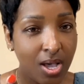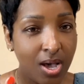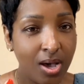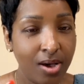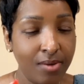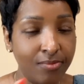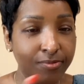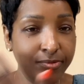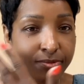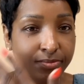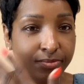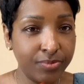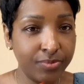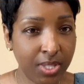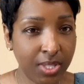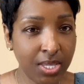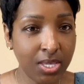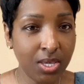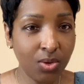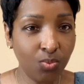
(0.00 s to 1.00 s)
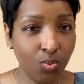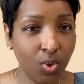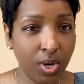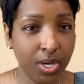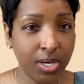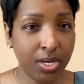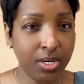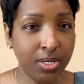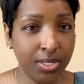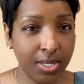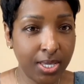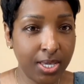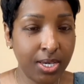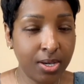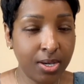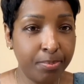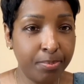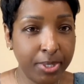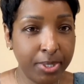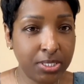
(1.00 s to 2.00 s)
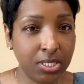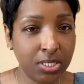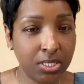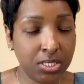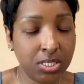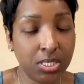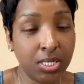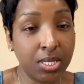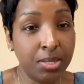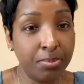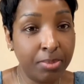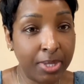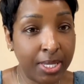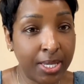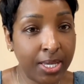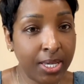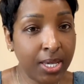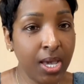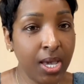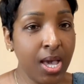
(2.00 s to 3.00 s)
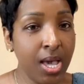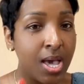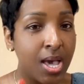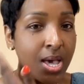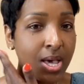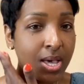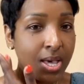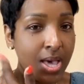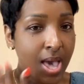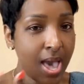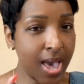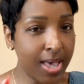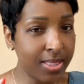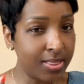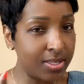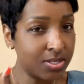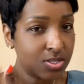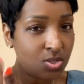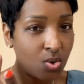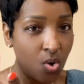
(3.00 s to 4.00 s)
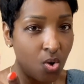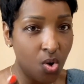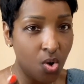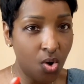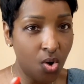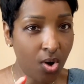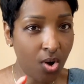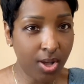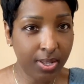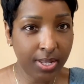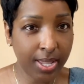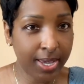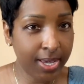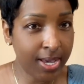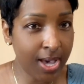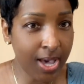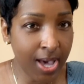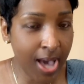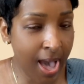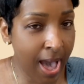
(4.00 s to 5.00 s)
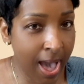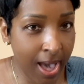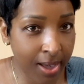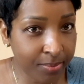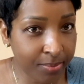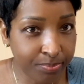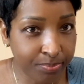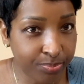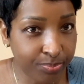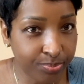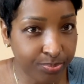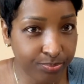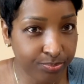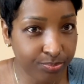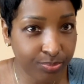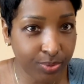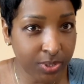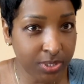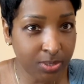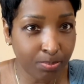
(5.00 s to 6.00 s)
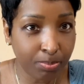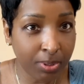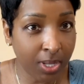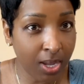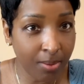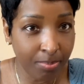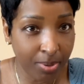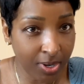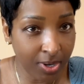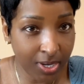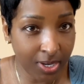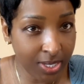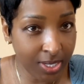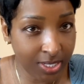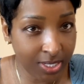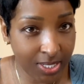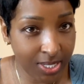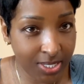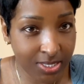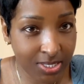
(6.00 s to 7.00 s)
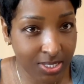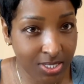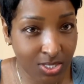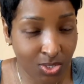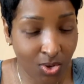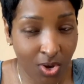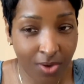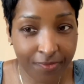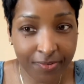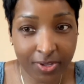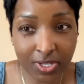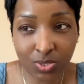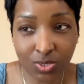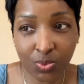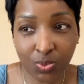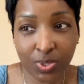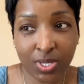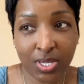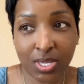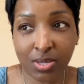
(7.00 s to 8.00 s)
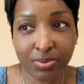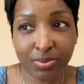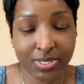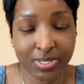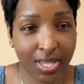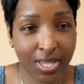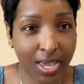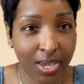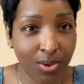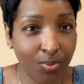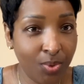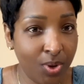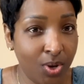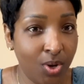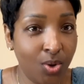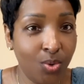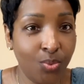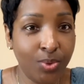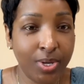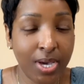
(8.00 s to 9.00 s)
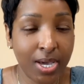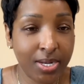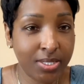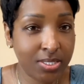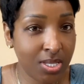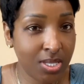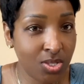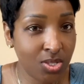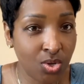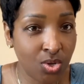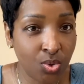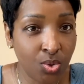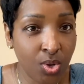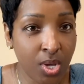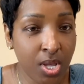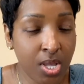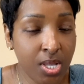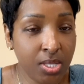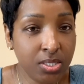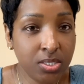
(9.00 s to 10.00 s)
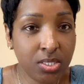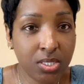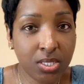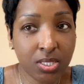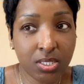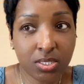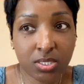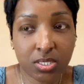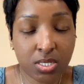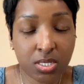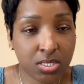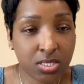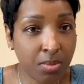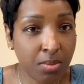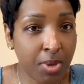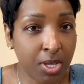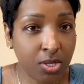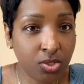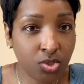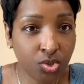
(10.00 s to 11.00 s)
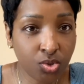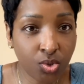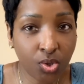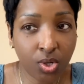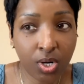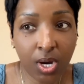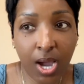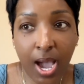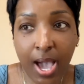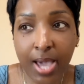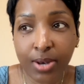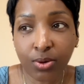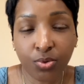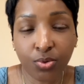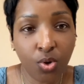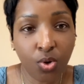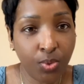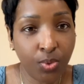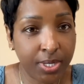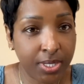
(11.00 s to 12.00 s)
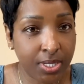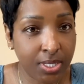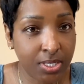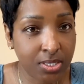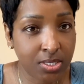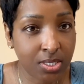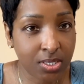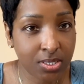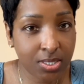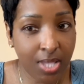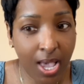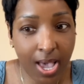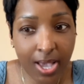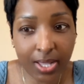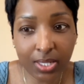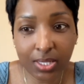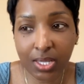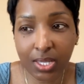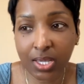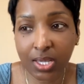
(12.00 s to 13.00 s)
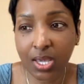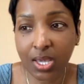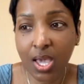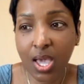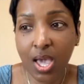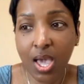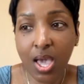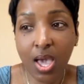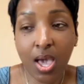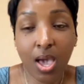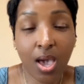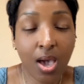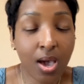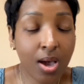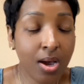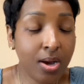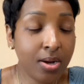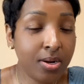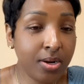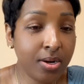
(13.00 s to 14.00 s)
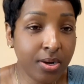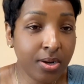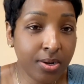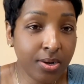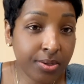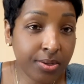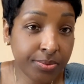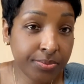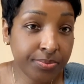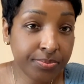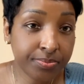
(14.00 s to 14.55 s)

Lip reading: of thinking what it could potentially be had this all, like, I was blubber in the ENT's office when he was like, well, we got to send you just to make sure. I don't know what it is exactly. Girl,